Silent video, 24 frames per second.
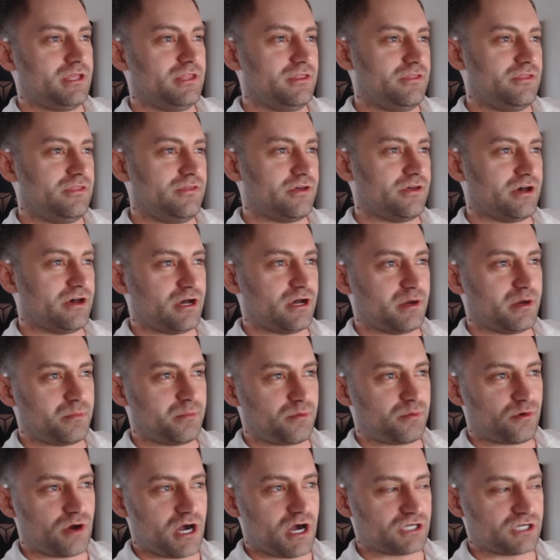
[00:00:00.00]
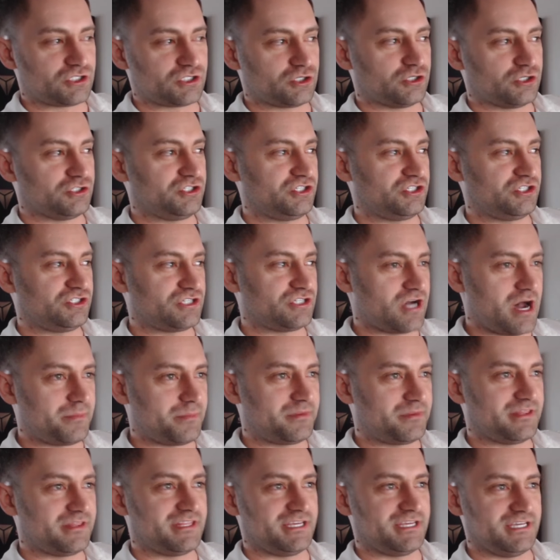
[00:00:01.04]
the proctor
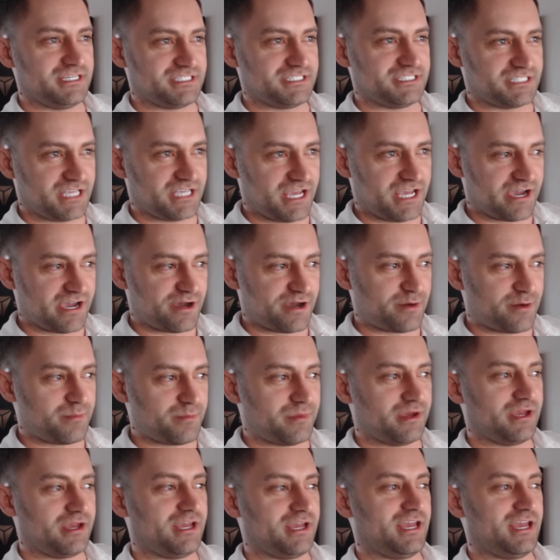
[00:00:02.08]
stopped the exam.